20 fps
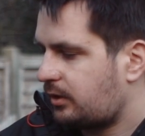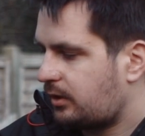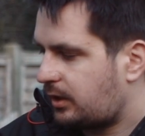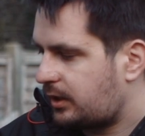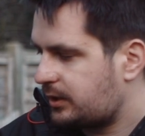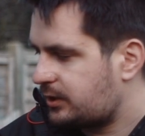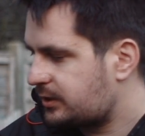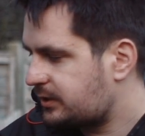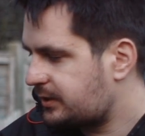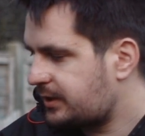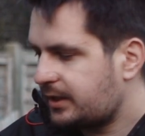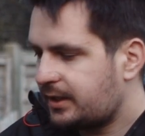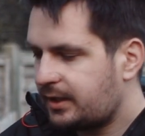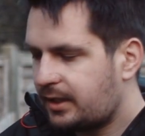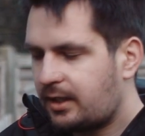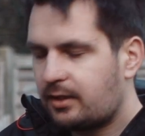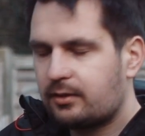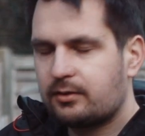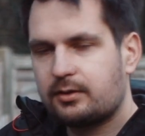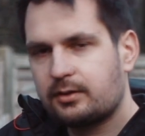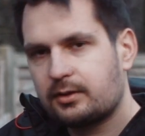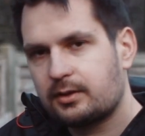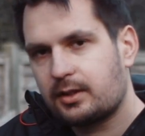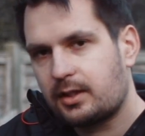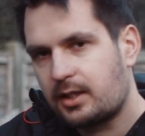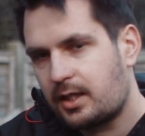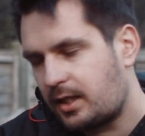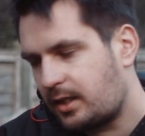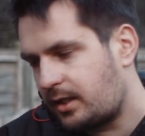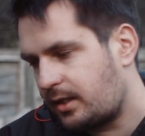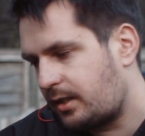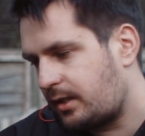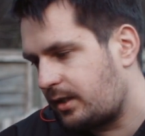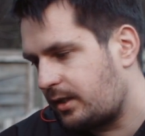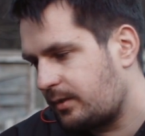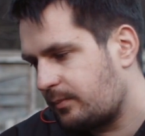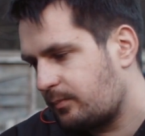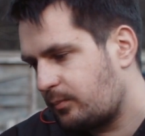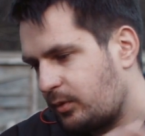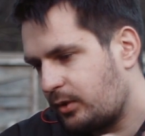I just take it out and
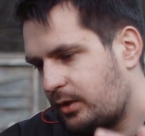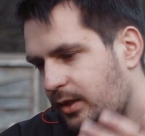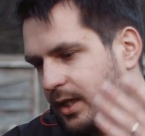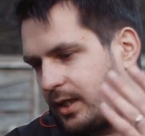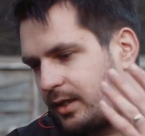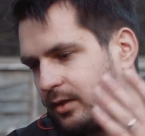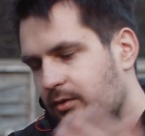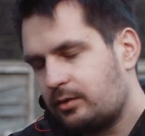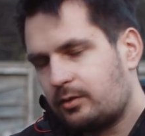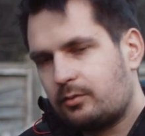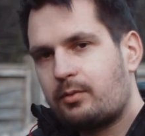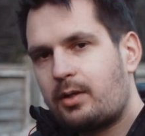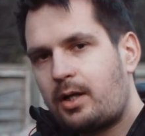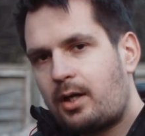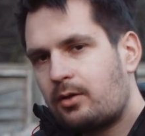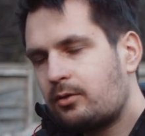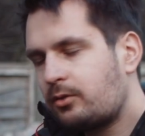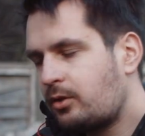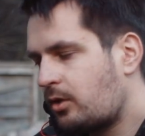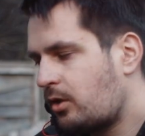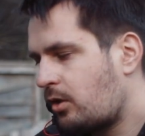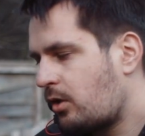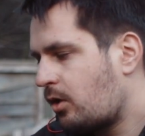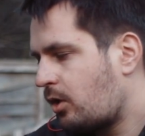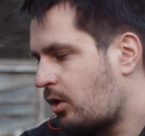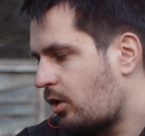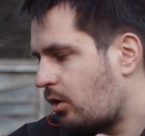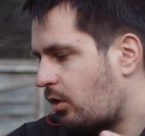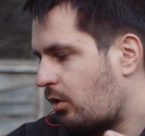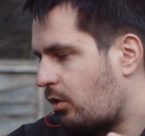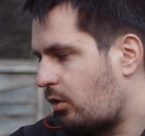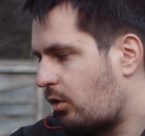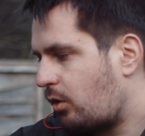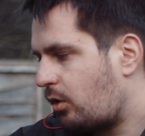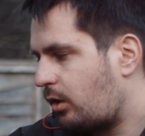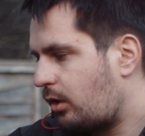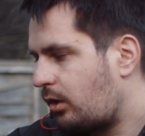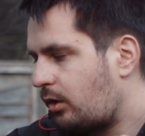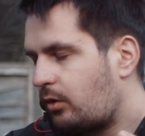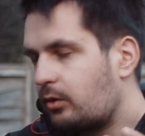I put either on the ground
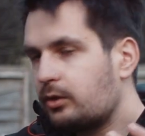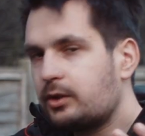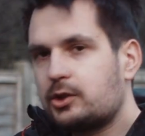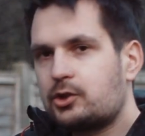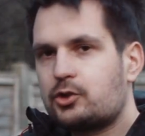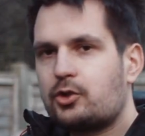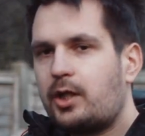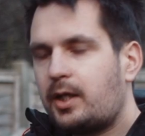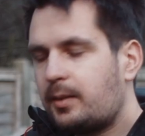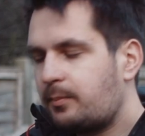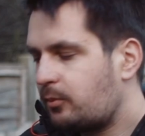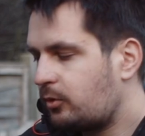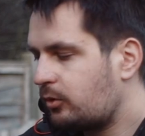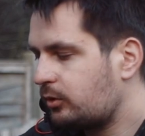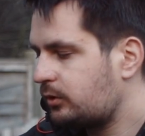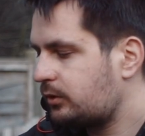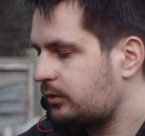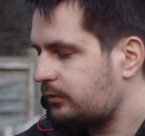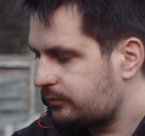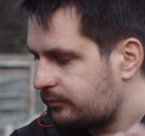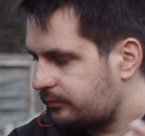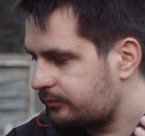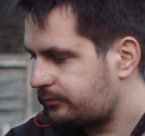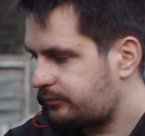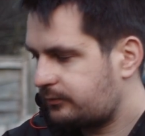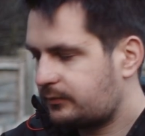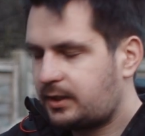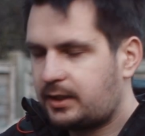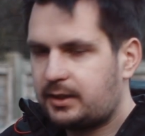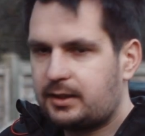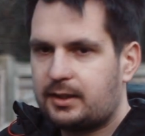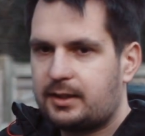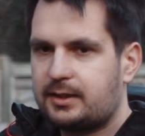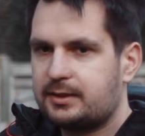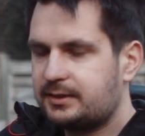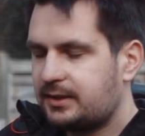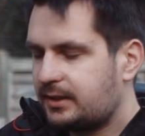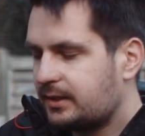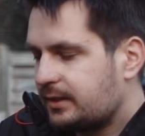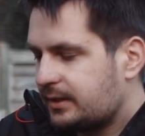or on the tripod, and like
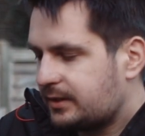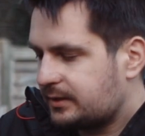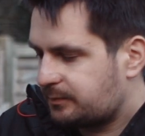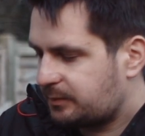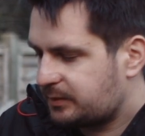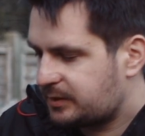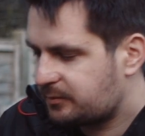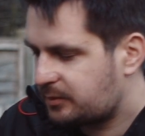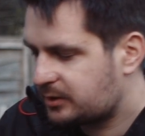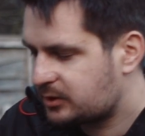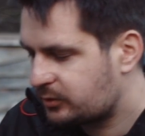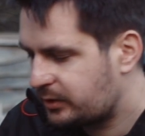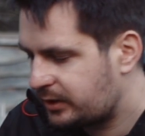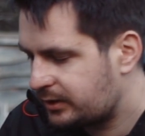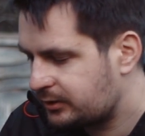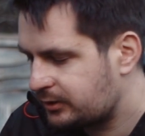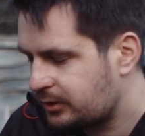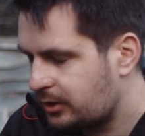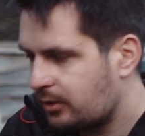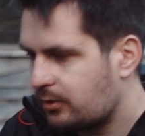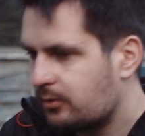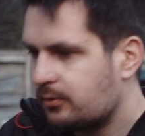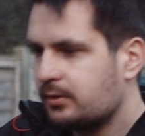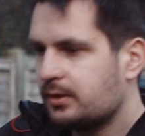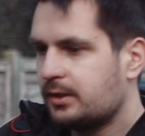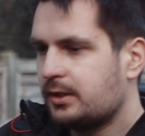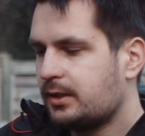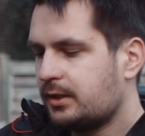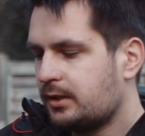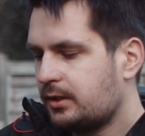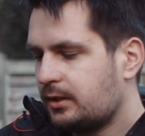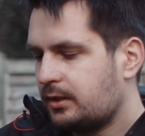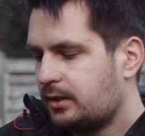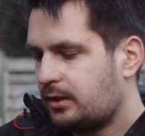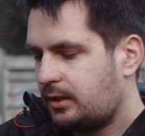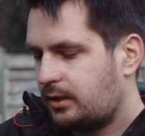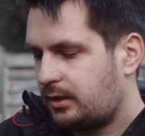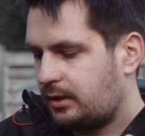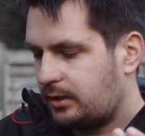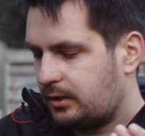I said, it's pretty much ready to go.
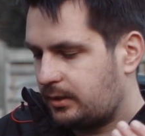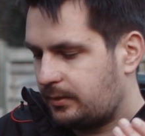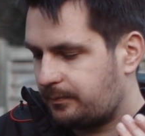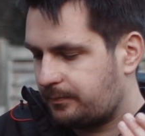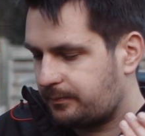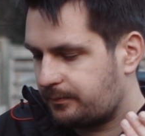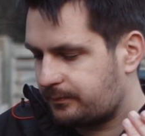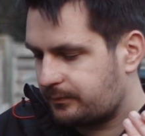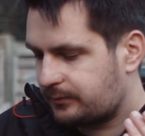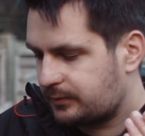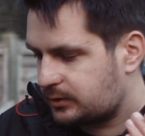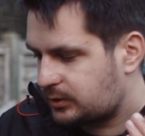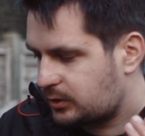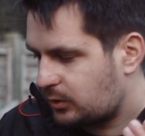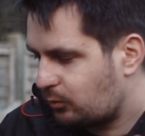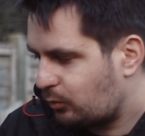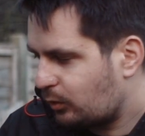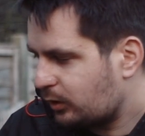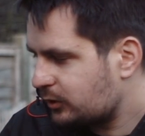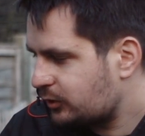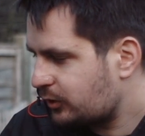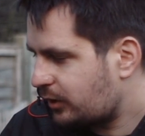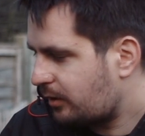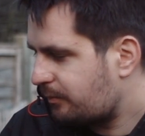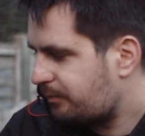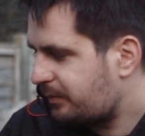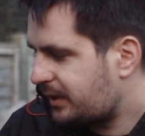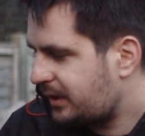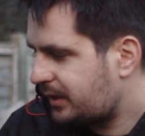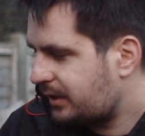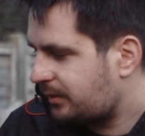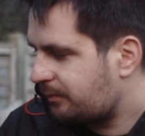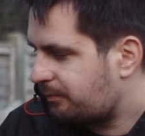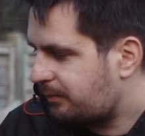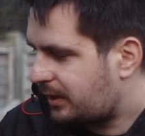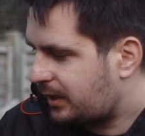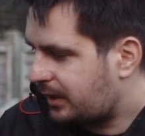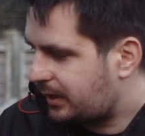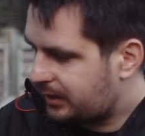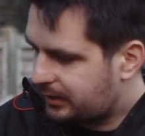So what do I mean
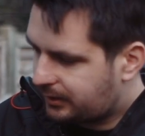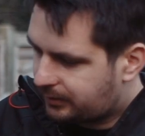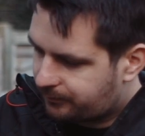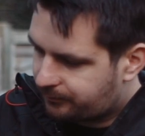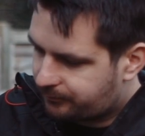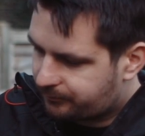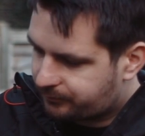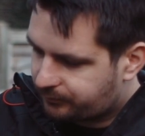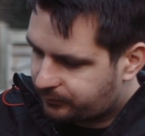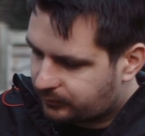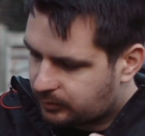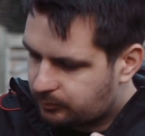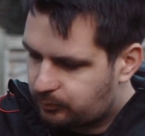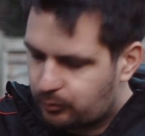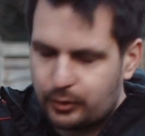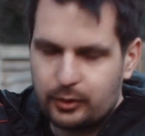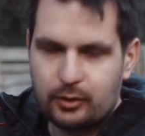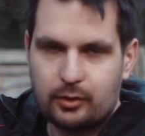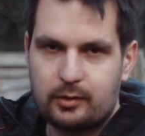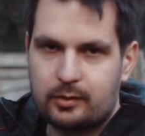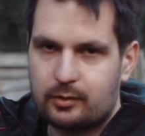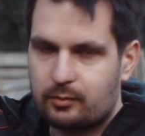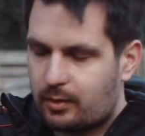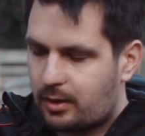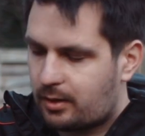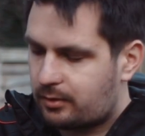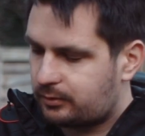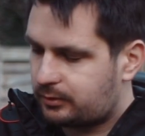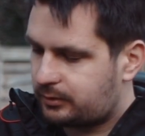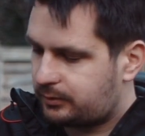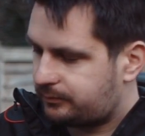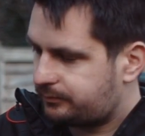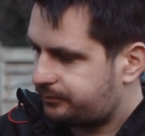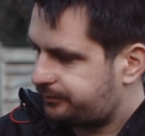by put it on the ground?